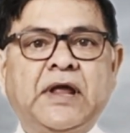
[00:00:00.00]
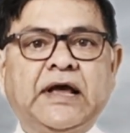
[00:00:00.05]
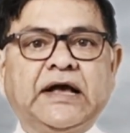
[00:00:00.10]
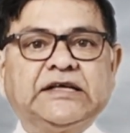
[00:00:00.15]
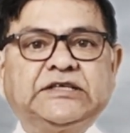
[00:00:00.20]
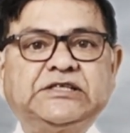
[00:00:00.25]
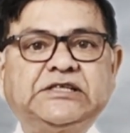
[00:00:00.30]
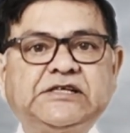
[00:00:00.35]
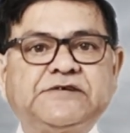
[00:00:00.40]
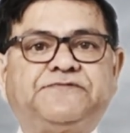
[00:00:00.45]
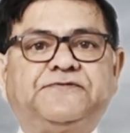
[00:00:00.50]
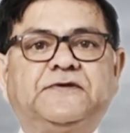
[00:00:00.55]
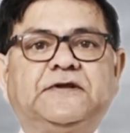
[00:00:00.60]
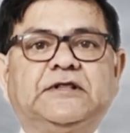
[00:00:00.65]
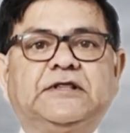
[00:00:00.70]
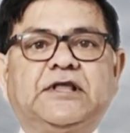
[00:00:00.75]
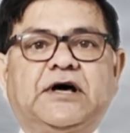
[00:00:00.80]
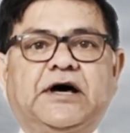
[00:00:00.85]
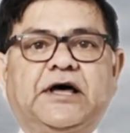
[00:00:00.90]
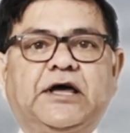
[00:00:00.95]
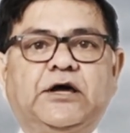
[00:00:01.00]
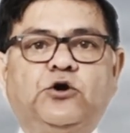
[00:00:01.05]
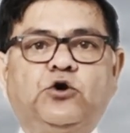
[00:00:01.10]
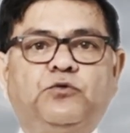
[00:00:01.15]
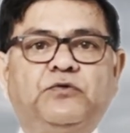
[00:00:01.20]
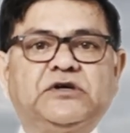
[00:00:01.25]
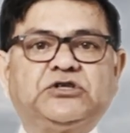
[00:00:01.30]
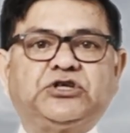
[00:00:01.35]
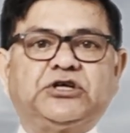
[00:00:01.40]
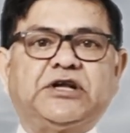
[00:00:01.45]
stifle the
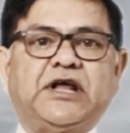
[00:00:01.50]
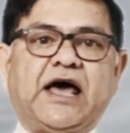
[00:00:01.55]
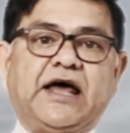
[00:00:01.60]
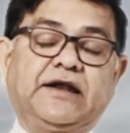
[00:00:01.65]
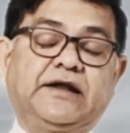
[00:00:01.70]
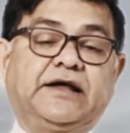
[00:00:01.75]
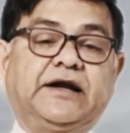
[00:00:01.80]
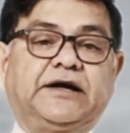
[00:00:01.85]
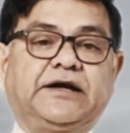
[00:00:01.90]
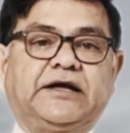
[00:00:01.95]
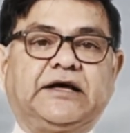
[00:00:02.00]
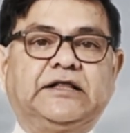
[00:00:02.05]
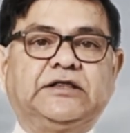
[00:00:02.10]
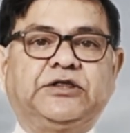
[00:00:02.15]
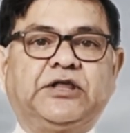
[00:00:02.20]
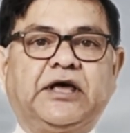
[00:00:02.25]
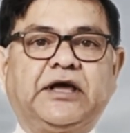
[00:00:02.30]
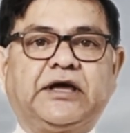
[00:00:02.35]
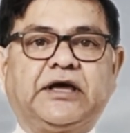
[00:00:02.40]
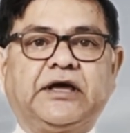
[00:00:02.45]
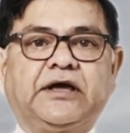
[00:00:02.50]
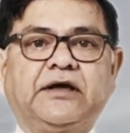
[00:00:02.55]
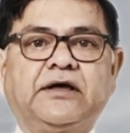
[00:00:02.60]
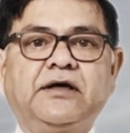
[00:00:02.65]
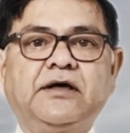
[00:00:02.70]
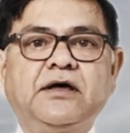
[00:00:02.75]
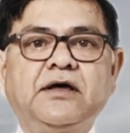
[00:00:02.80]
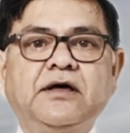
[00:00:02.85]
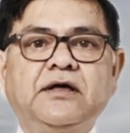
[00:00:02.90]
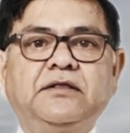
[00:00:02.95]
innovation and critical thinking.
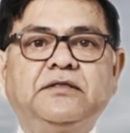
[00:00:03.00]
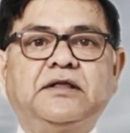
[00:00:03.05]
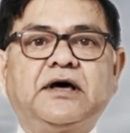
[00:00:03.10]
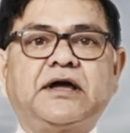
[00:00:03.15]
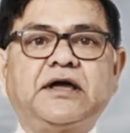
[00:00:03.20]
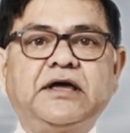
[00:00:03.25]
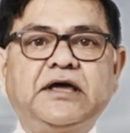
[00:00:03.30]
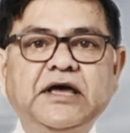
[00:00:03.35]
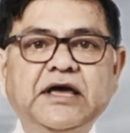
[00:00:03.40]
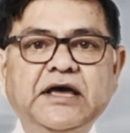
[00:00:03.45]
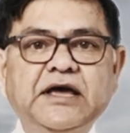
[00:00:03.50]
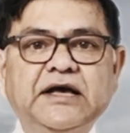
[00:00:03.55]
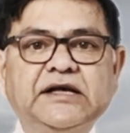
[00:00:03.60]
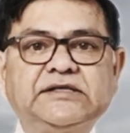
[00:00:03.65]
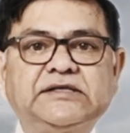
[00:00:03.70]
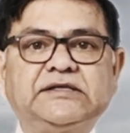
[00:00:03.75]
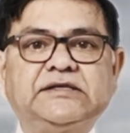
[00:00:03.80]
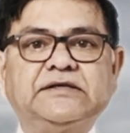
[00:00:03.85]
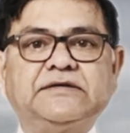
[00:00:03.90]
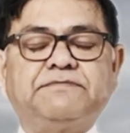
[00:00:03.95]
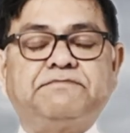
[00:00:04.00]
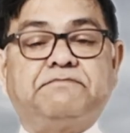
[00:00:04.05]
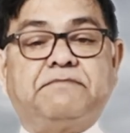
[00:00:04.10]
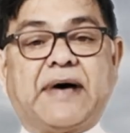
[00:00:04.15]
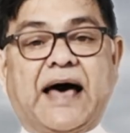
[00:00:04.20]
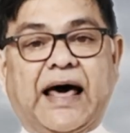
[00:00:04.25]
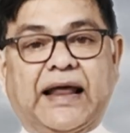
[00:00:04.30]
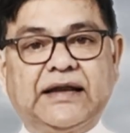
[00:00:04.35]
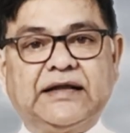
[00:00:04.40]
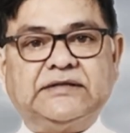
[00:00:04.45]
The key is
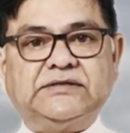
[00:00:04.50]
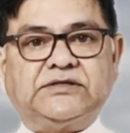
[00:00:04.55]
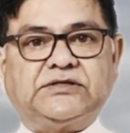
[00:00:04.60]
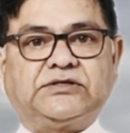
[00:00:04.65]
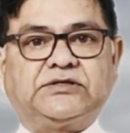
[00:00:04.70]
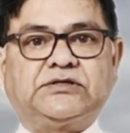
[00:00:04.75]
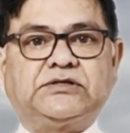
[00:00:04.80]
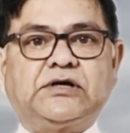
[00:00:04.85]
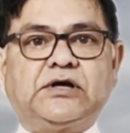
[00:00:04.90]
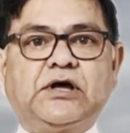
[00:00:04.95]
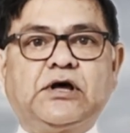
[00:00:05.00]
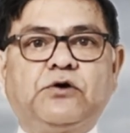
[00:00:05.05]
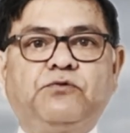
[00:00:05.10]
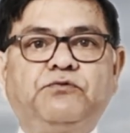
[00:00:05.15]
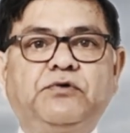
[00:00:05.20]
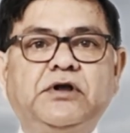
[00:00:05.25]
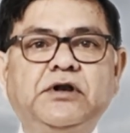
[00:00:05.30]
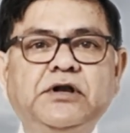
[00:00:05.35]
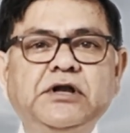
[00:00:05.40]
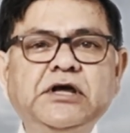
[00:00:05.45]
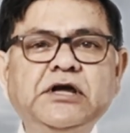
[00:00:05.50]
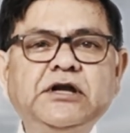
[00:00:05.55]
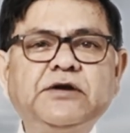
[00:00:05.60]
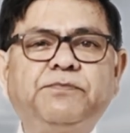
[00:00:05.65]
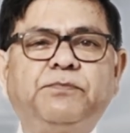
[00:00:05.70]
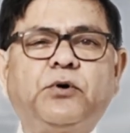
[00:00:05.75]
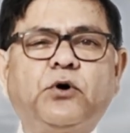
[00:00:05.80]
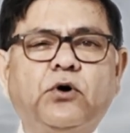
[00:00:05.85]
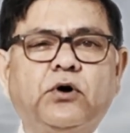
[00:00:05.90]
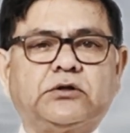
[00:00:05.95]
balance. We need
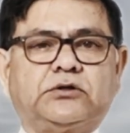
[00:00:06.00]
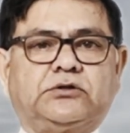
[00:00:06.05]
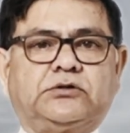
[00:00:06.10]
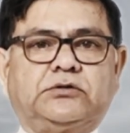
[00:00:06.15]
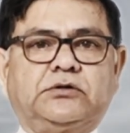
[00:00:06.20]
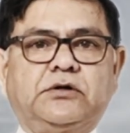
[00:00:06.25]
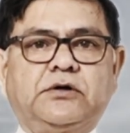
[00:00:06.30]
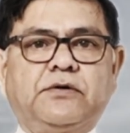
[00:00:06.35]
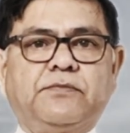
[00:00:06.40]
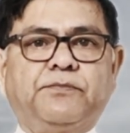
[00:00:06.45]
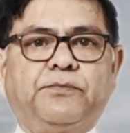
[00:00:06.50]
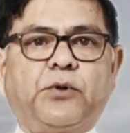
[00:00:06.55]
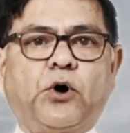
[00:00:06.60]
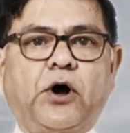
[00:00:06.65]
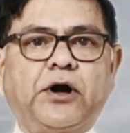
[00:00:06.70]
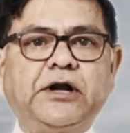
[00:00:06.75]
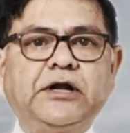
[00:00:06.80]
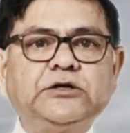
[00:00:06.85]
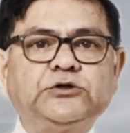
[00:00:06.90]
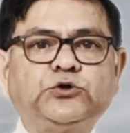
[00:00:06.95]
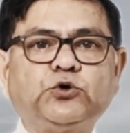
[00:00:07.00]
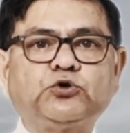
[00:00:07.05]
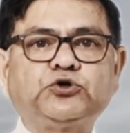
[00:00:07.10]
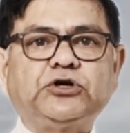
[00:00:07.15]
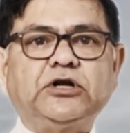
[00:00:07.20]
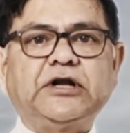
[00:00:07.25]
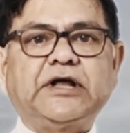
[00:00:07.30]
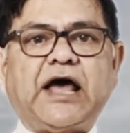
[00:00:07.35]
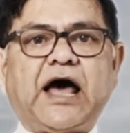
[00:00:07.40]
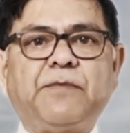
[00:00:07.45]
both bonding
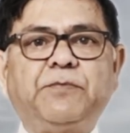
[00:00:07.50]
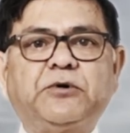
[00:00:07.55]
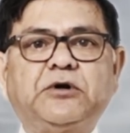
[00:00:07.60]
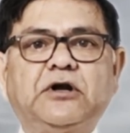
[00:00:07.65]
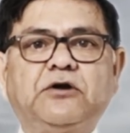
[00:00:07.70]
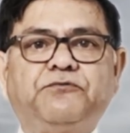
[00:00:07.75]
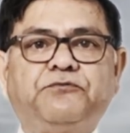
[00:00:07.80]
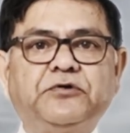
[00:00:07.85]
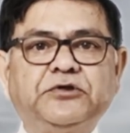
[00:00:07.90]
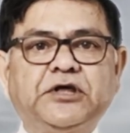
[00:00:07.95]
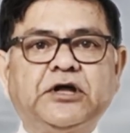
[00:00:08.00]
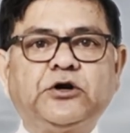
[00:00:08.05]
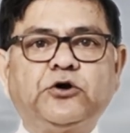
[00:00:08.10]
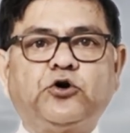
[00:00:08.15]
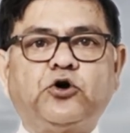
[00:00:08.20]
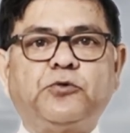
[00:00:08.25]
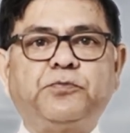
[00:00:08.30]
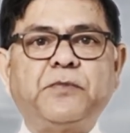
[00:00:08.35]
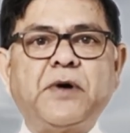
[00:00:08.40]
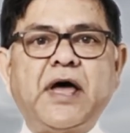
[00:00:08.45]
social capital within group